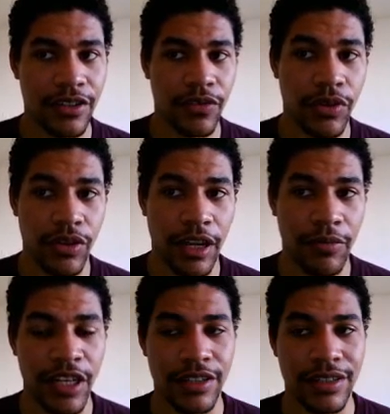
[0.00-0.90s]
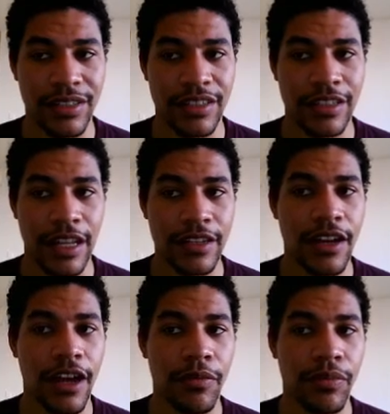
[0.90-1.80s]
And what that means is that's
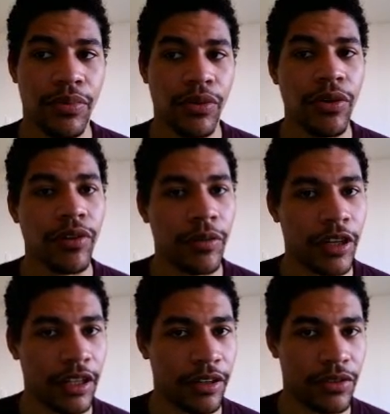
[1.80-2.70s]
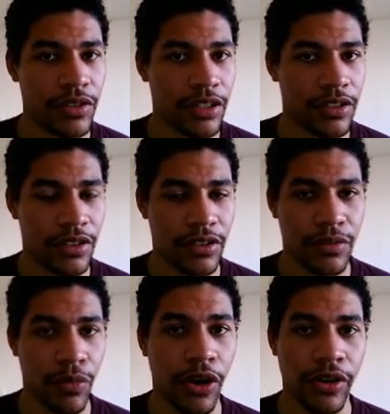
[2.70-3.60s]
not programming language, that's just
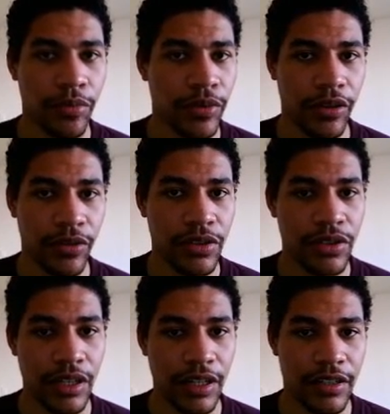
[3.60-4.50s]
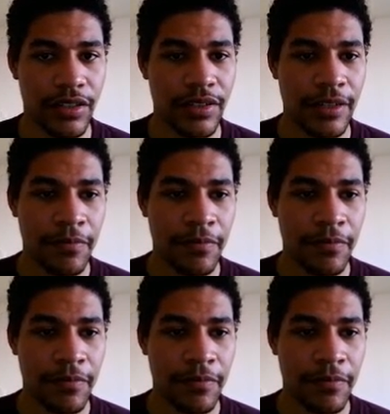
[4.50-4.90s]
markup language. It's